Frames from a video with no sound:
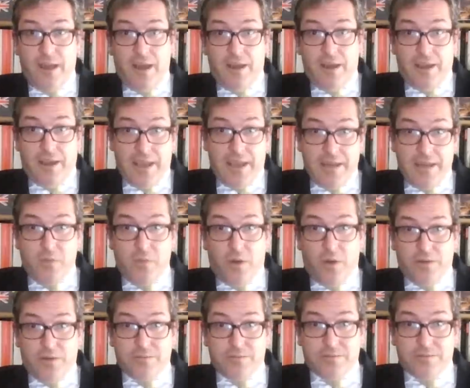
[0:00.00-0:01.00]
uh,
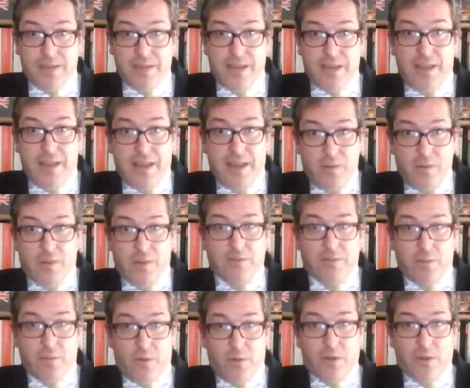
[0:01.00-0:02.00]
anyone a-
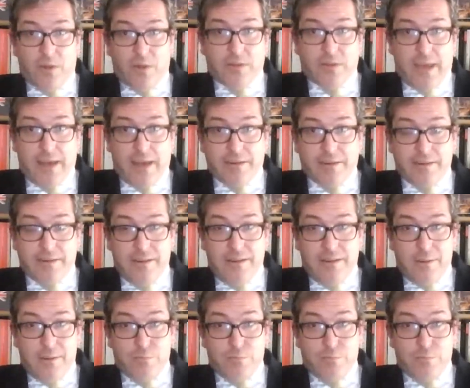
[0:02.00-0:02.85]
anywhere in the world can